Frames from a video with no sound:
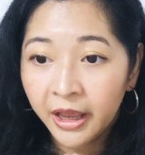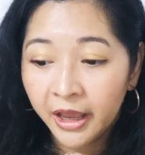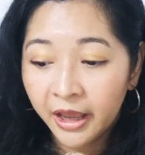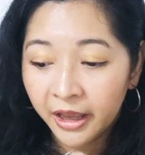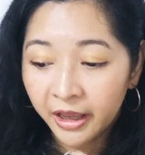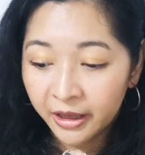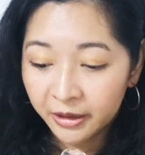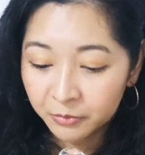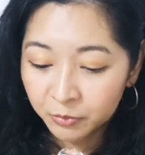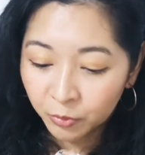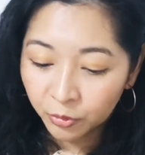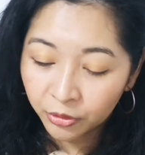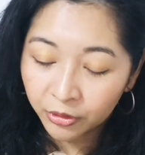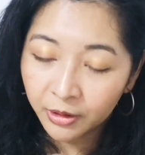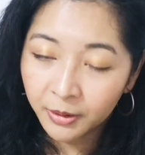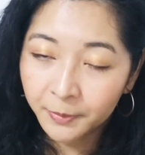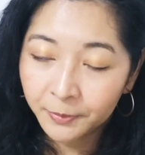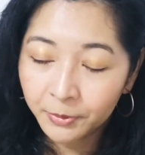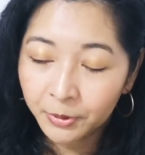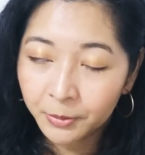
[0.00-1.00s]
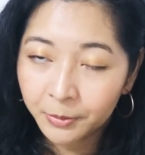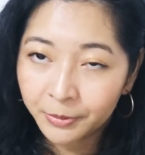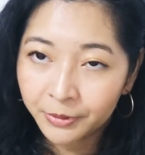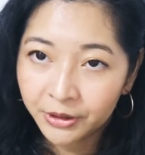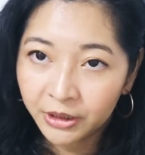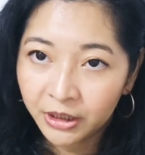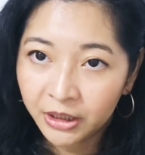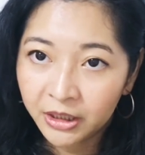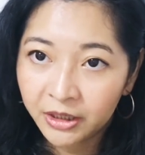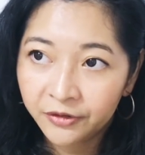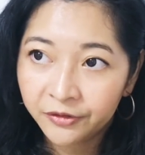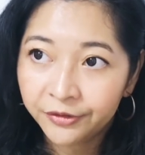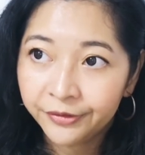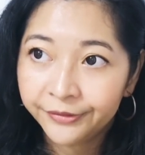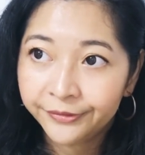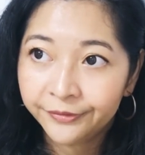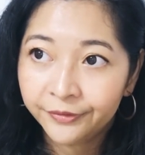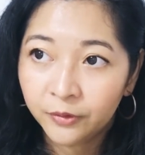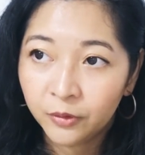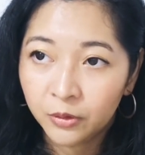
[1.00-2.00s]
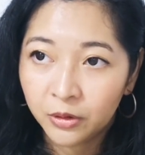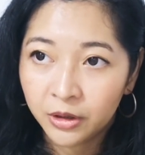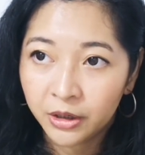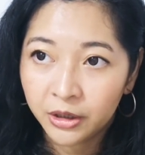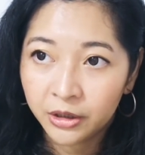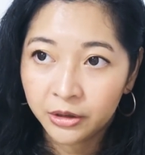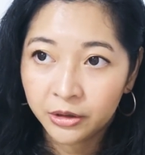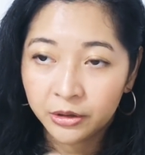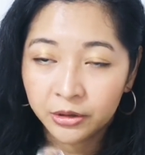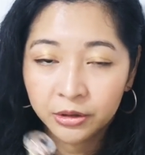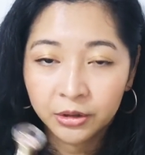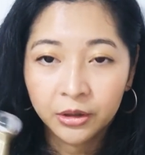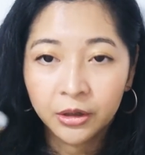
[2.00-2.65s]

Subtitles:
and more appropriate for